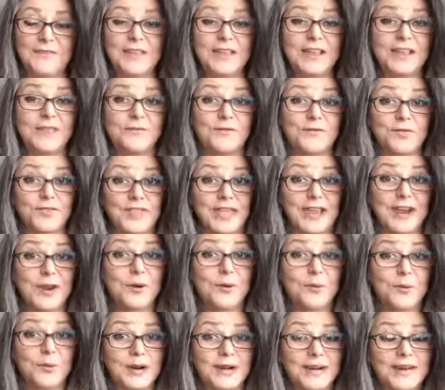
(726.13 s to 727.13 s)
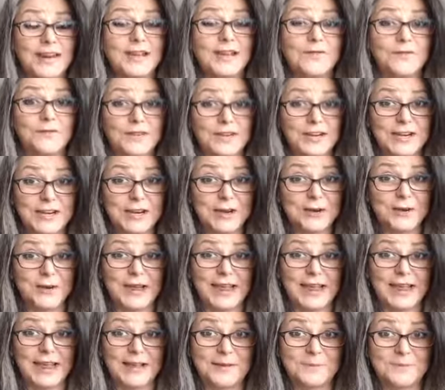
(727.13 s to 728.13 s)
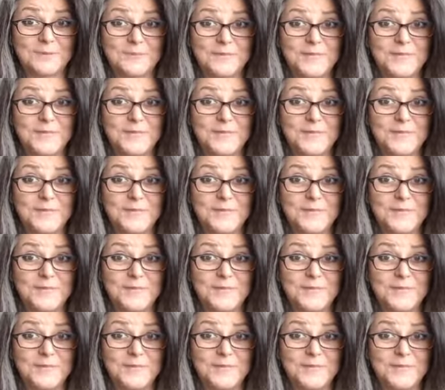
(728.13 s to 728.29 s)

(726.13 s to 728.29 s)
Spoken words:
If they're winning a video game,